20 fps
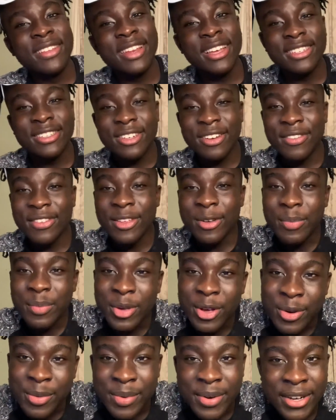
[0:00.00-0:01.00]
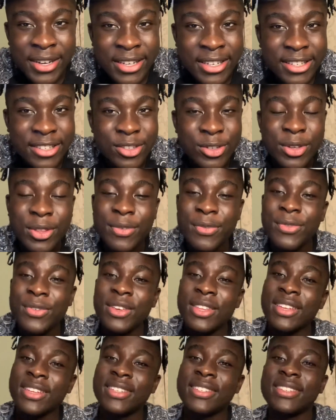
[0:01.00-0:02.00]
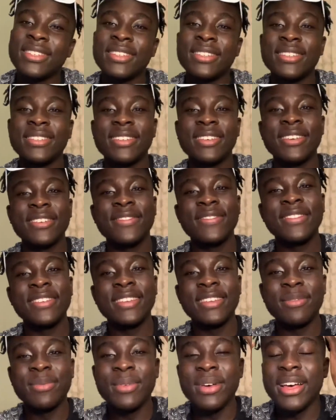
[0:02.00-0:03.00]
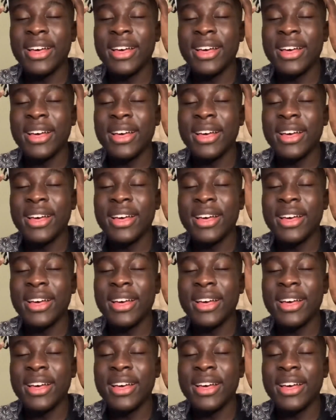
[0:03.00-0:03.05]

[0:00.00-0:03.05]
like, subscribe with that bell button, join the Phoenixes, you get me,